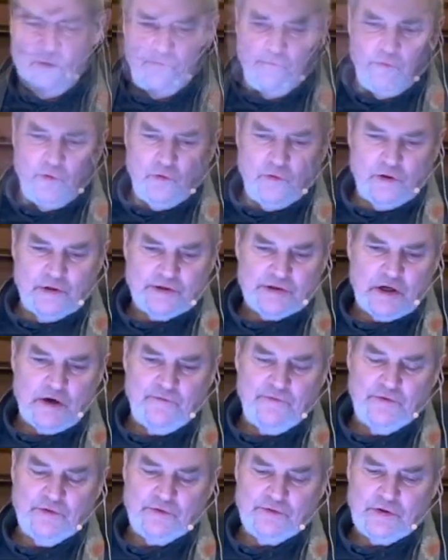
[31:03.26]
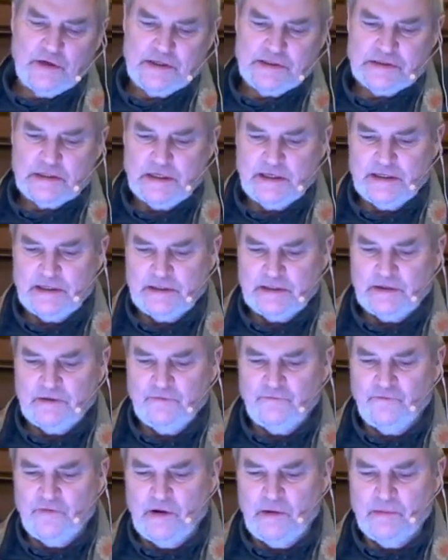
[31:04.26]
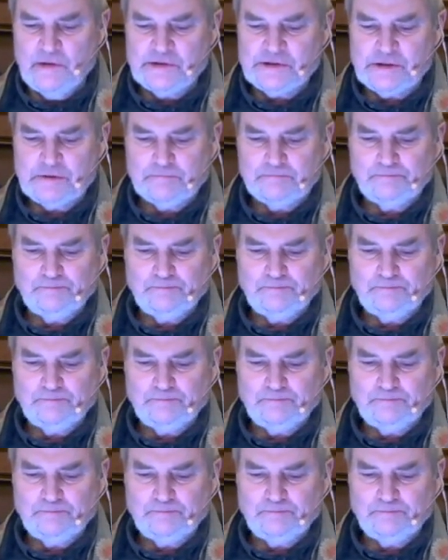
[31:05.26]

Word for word: of Rilke's often translated and famous